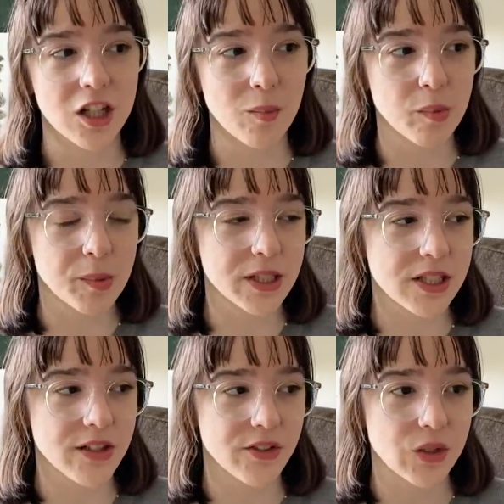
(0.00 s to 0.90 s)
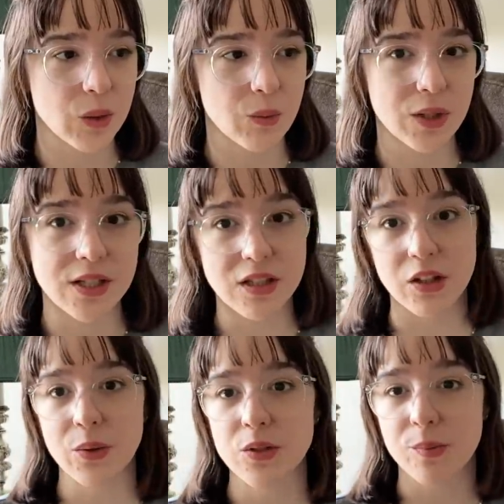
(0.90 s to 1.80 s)
a couple books. The first one was The
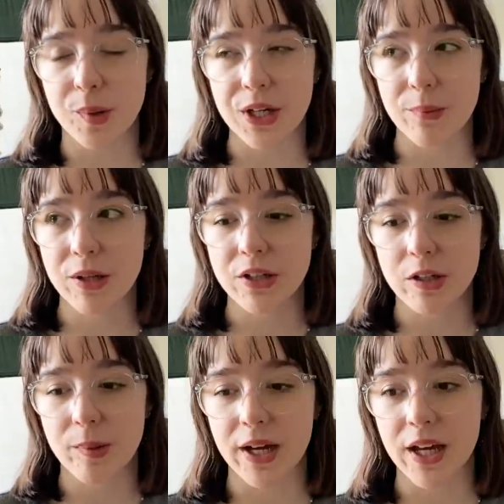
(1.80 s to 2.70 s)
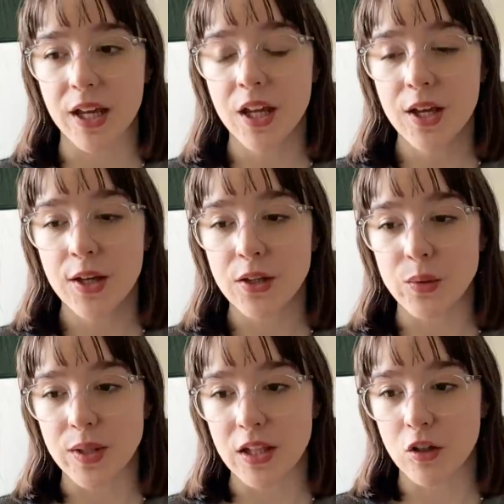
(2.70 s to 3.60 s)
Lonesome Bodybuilder by
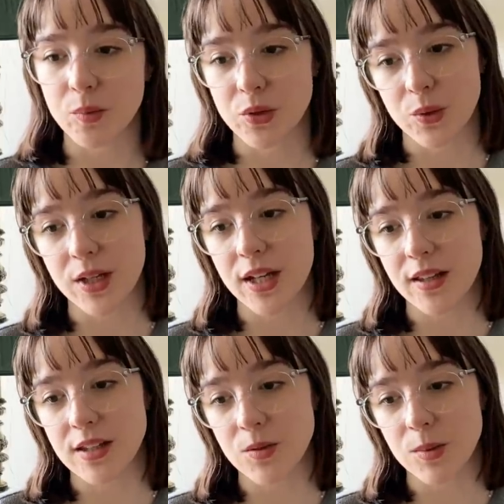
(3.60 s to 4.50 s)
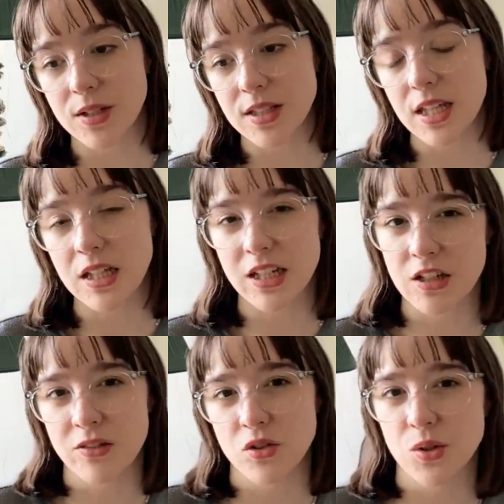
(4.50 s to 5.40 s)
Yukiko Motoya. This was the
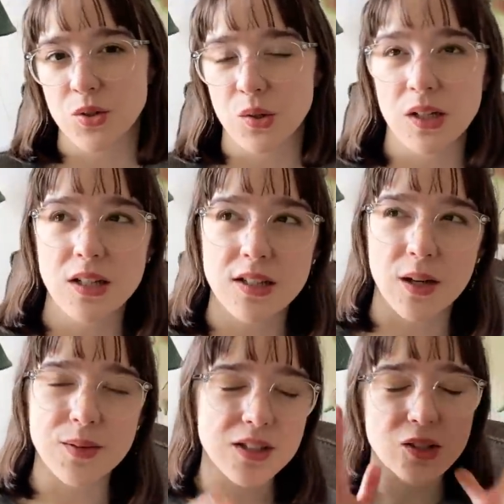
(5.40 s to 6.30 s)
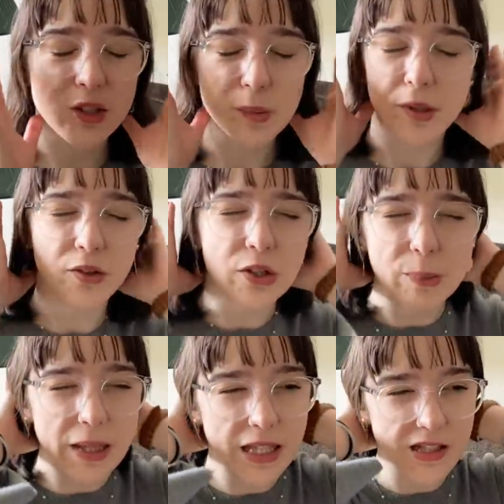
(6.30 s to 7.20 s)
collection of short stories. I wasn't super thrilled
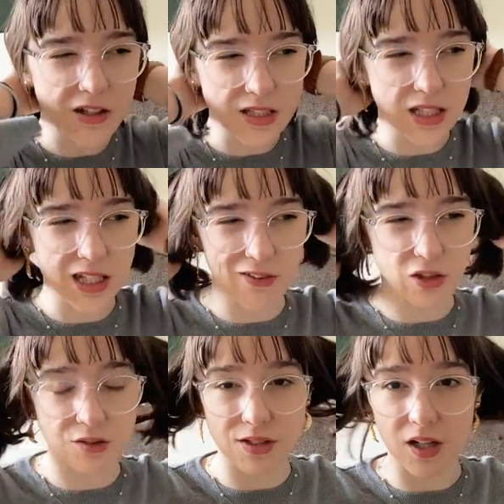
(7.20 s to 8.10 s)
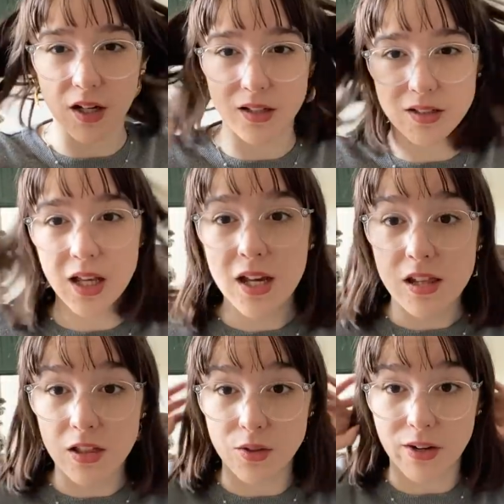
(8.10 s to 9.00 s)
by this, honestly. I gave it three stars.
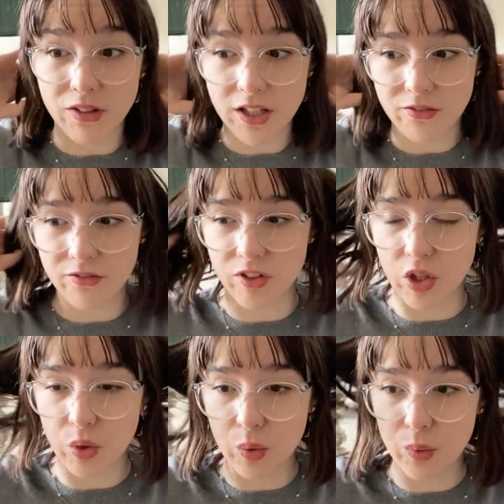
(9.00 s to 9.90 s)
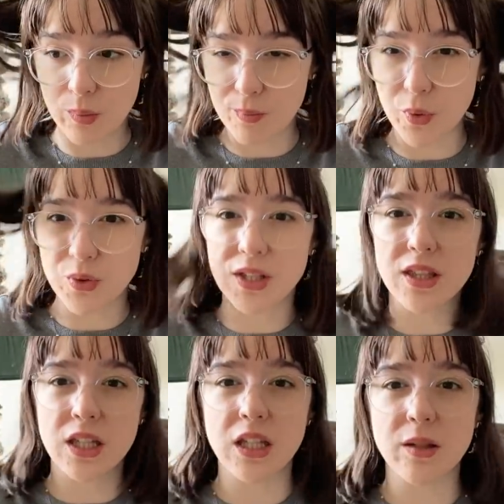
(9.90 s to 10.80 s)
There are definitely a few, mostly
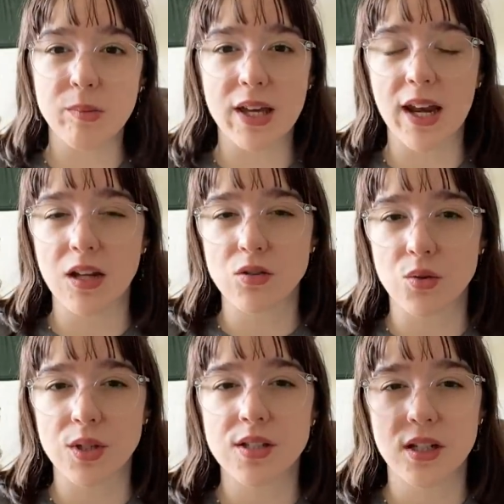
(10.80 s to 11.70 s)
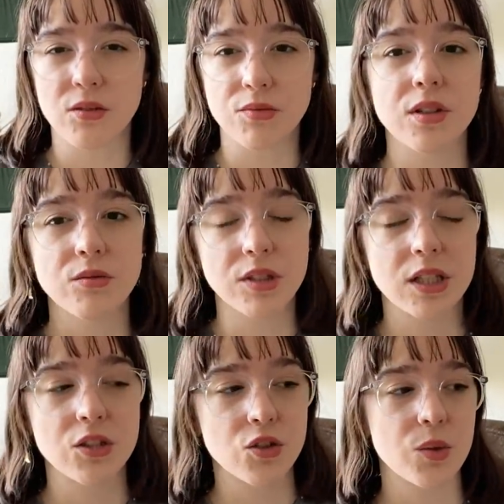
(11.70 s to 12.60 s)
the beginning running stories that I really,
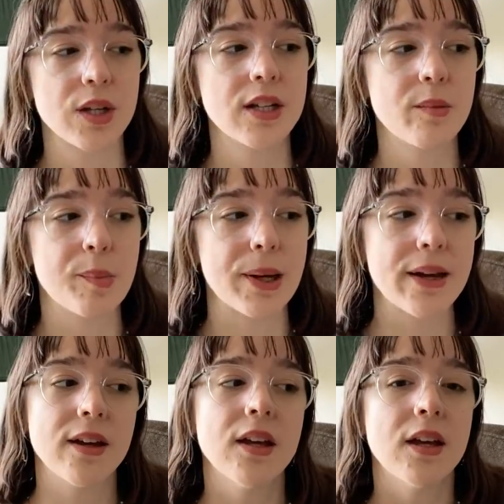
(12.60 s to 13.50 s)
really enjoyed, but